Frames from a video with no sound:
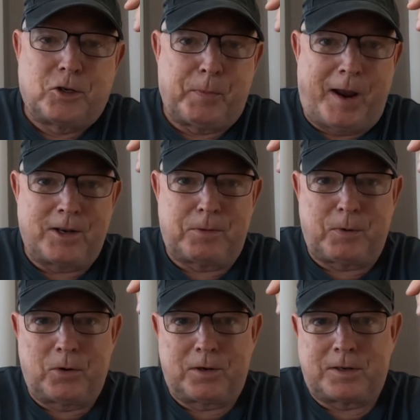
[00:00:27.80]
Japan
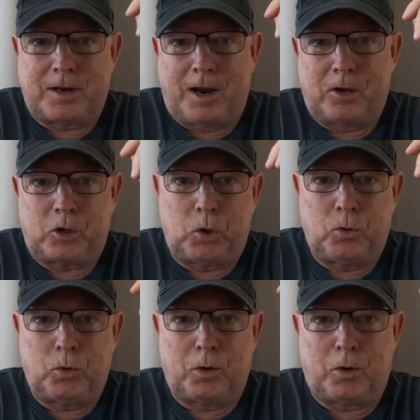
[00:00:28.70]
Spirits and
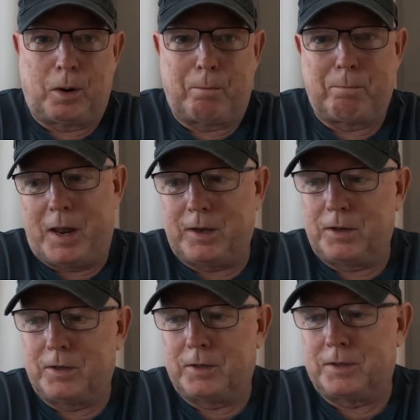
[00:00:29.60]
Liqueur
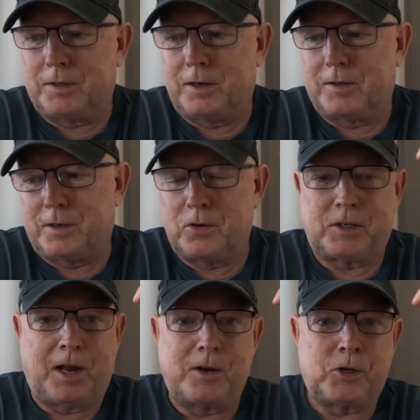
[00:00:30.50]
Makers
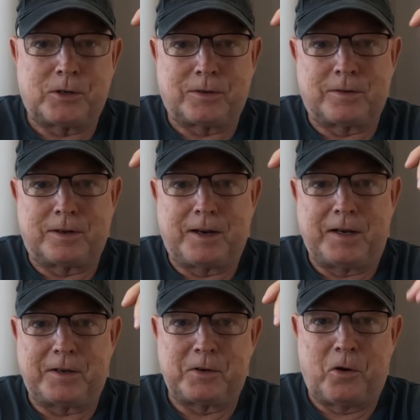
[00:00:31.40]
Association,
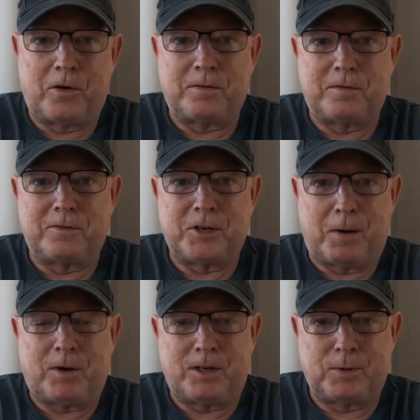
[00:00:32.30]
it's not
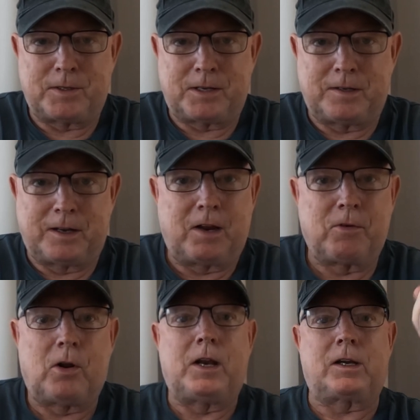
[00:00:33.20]
Japanese whiskey. And
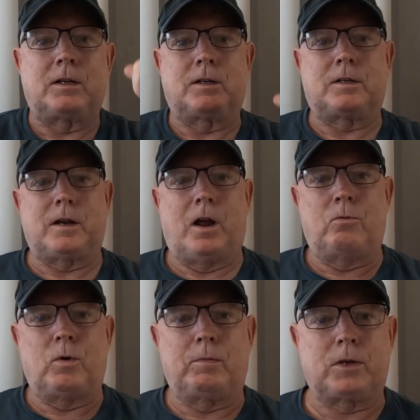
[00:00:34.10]
even on Nikka's
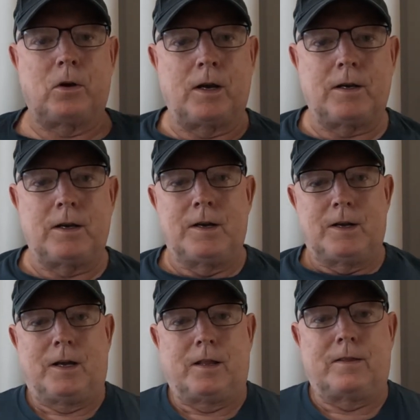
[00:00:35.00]
own website,
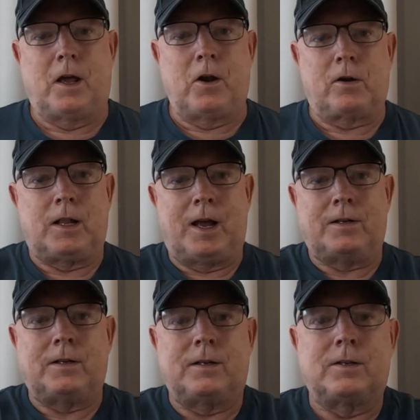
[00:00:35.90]
they don't
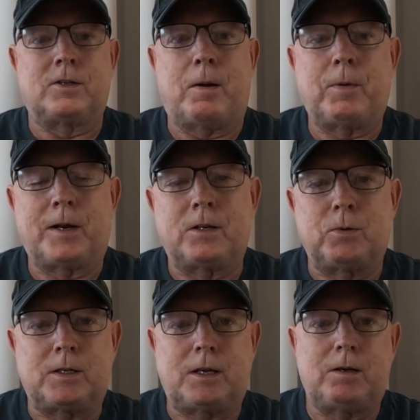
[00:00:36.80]
class it as Japanese
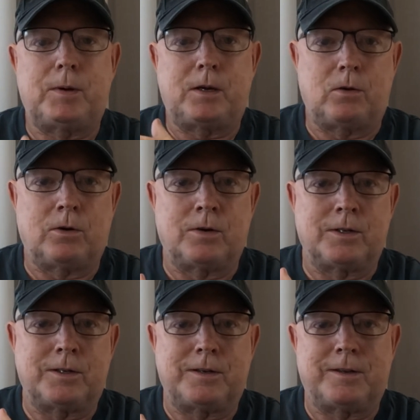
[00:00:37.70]
whiskey
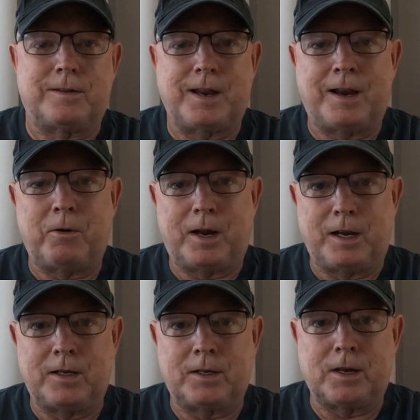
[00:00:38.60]
because there
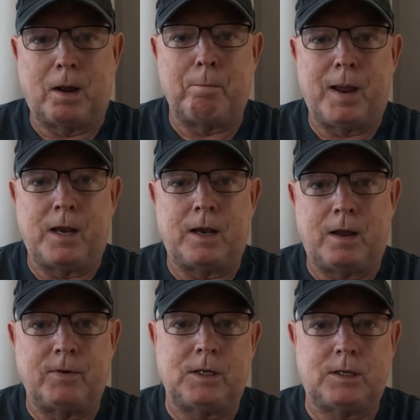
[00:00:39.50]
is some Ben
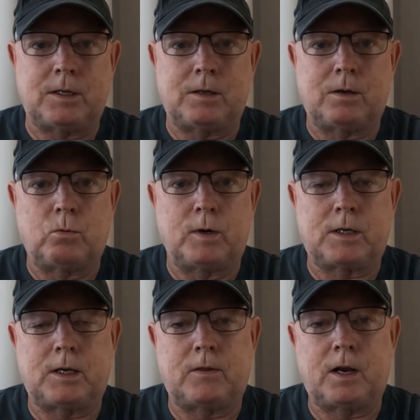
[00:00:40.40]
Nevis
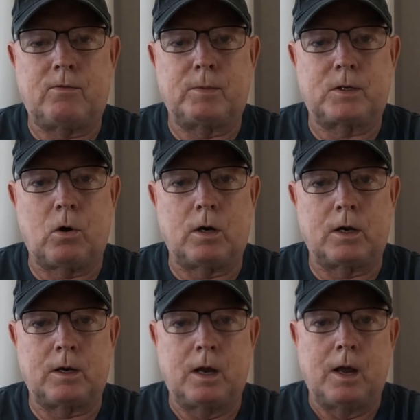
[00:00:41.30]
whiskey in there from
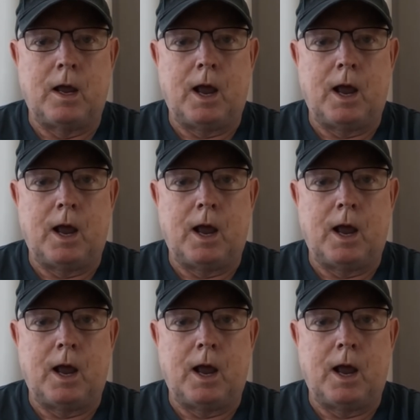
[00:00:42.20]
Scotland,